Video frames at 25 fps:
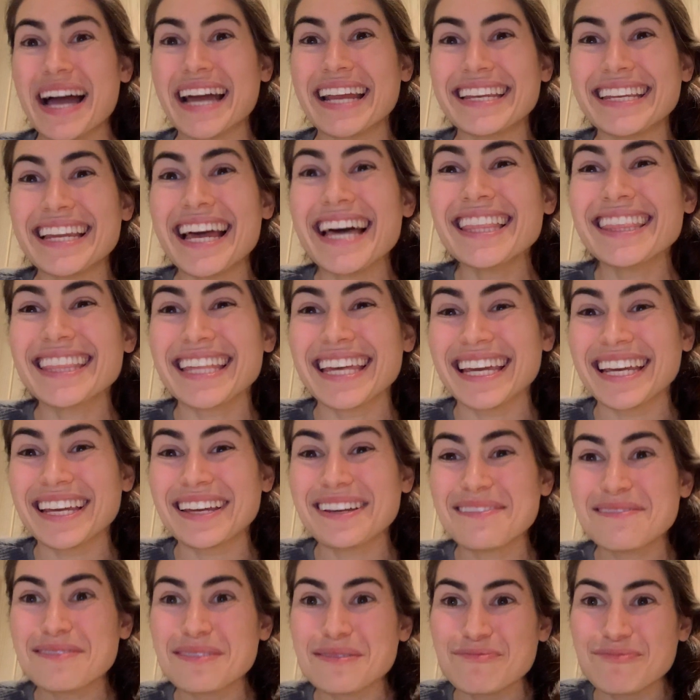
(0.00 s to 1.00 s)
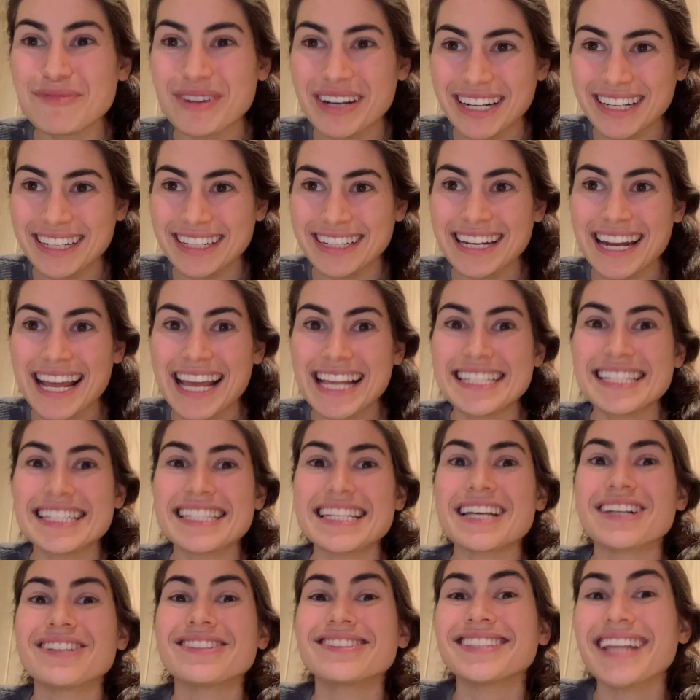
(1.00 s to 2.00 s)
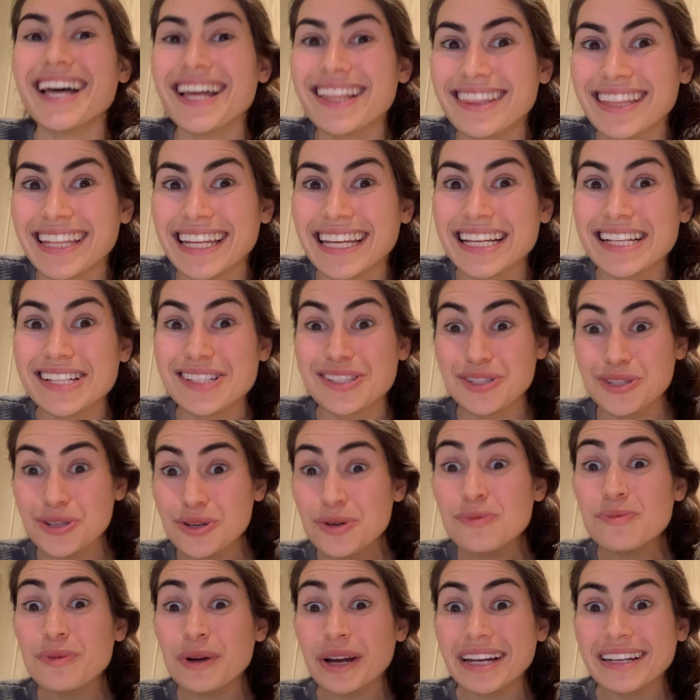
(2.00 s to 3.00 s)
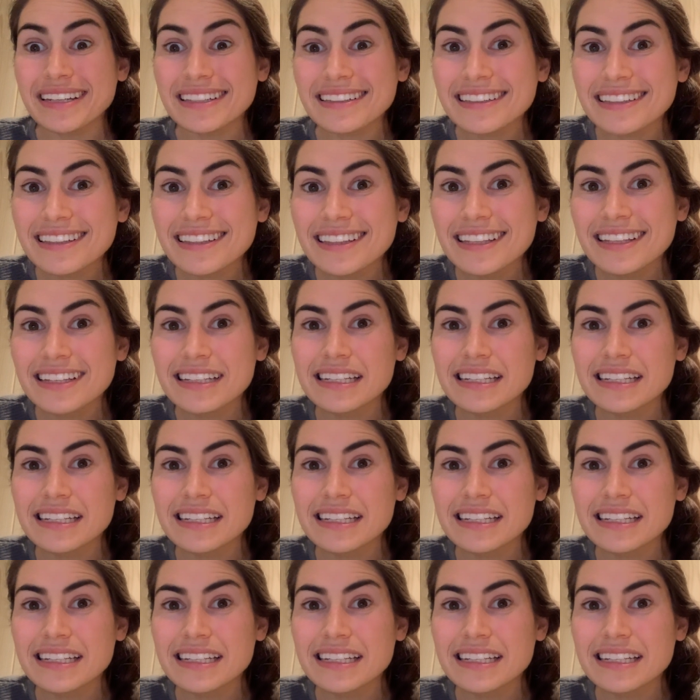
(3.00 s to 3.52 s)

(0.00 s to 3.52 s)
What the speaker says: nothing from Britain and sell nothing to Britain.